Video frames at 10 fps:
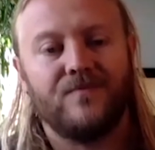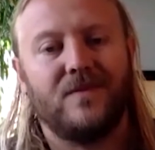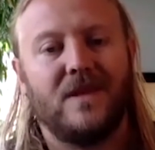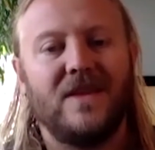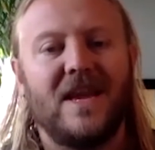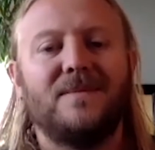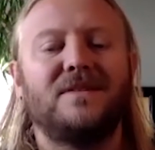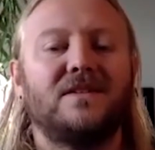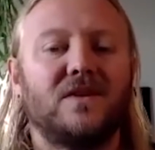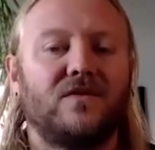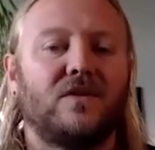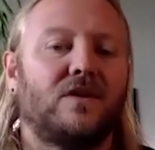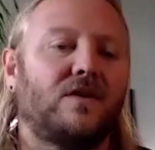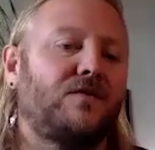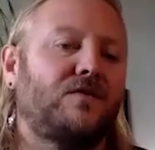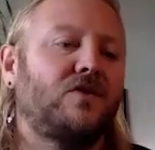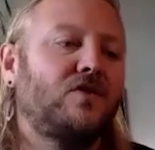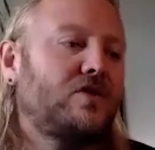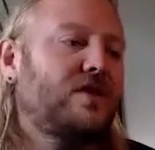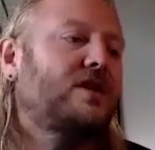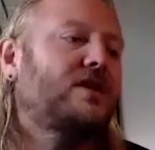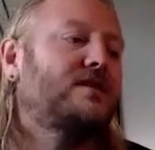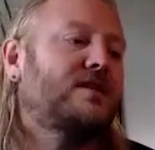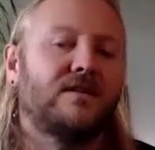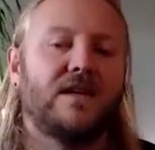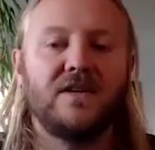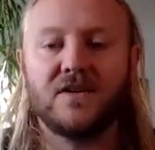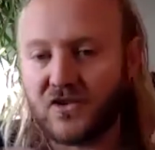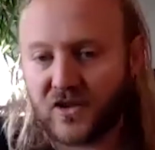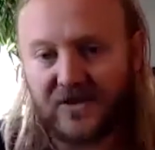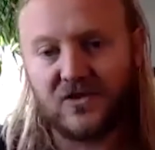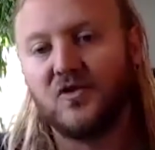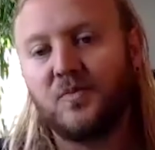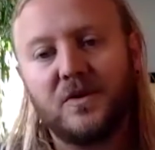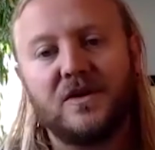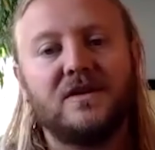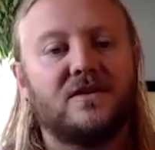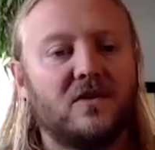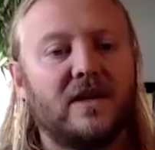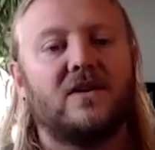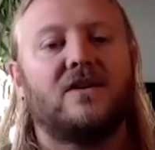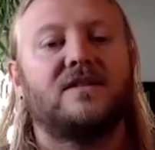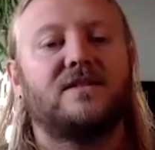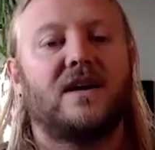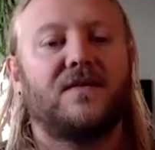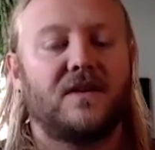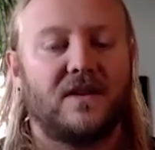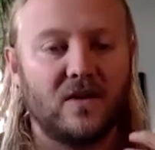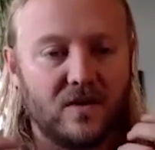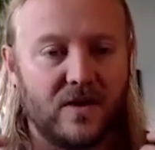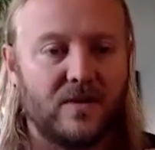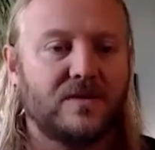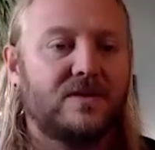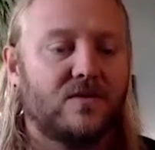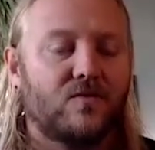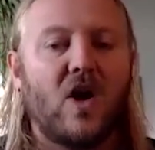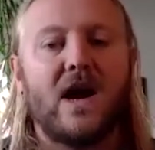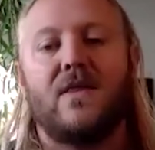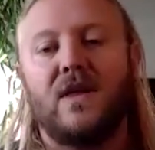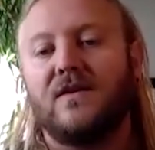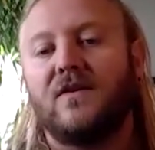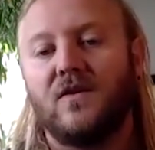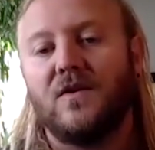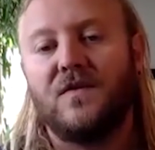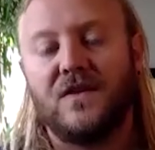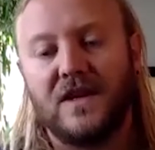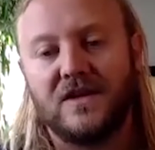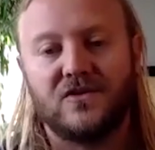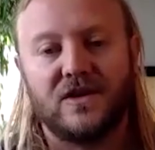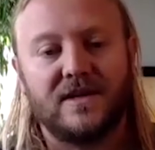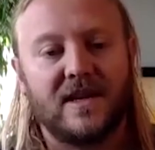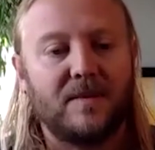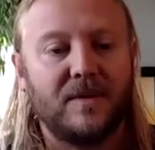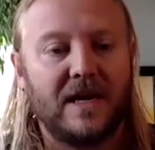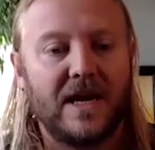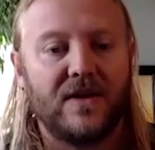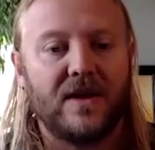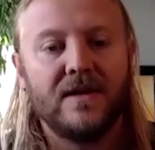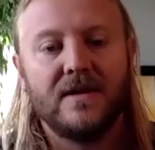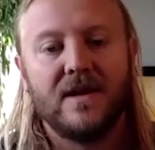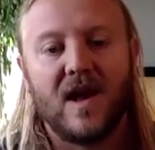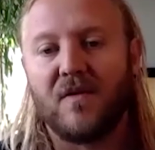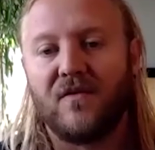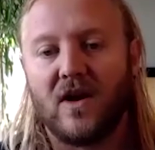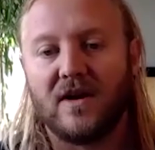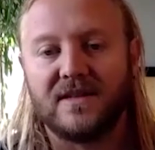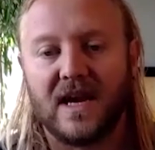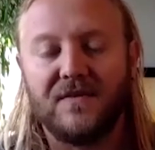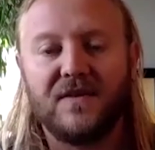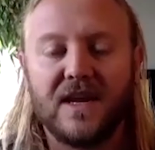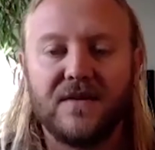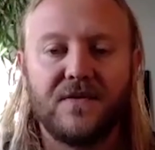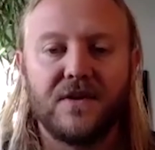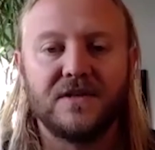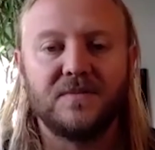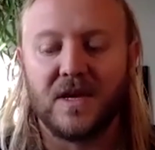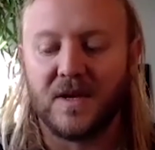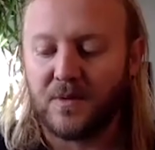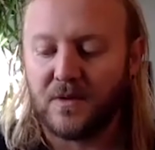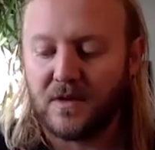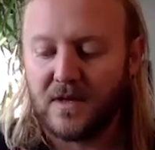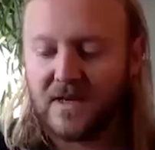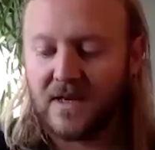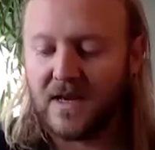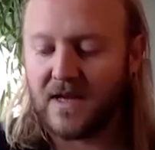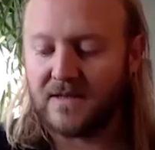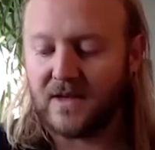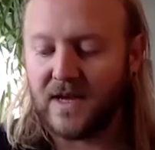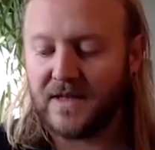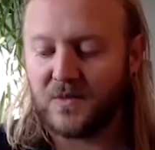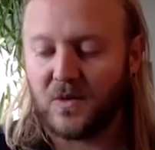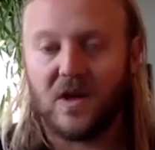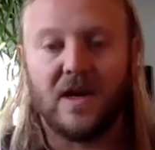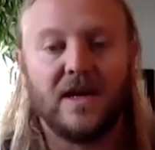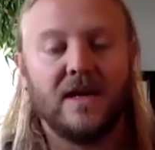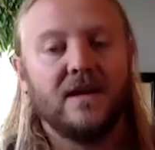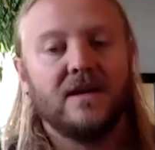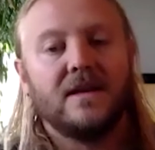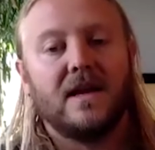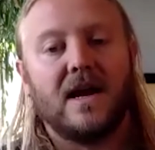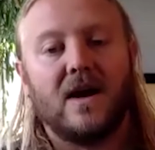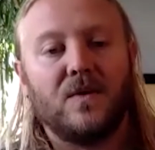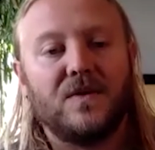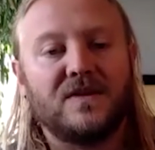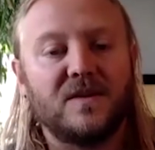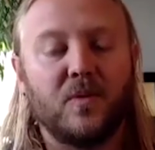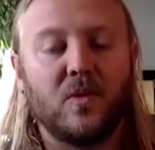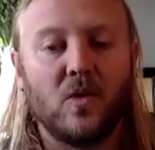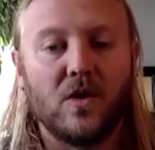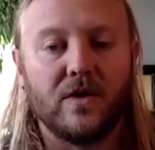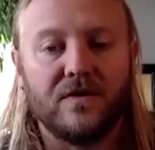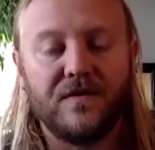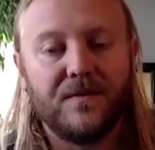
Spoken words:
in the absence of unions and industry supers and all that kind of stuff, that it was the right thing to do for the industry to come together and provide a safety net for those people. So hence why, with the support of